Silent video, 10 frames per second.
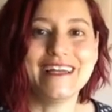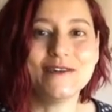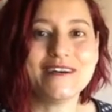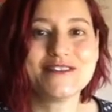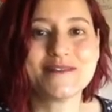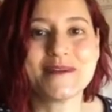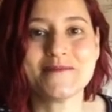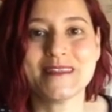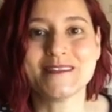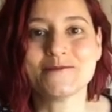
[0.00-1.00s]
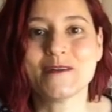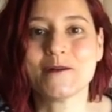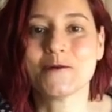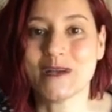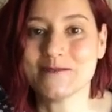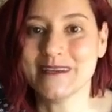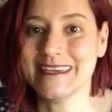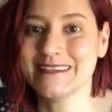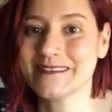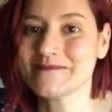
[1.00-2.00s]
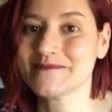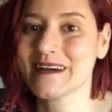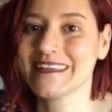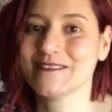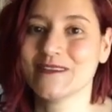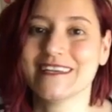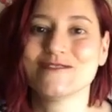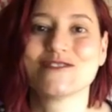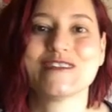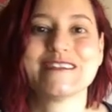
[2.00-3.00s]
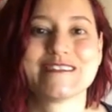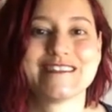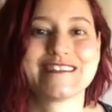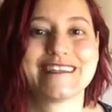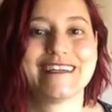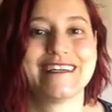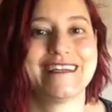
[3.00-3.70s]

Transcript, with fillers: I look after my mental well-being by doing illustrations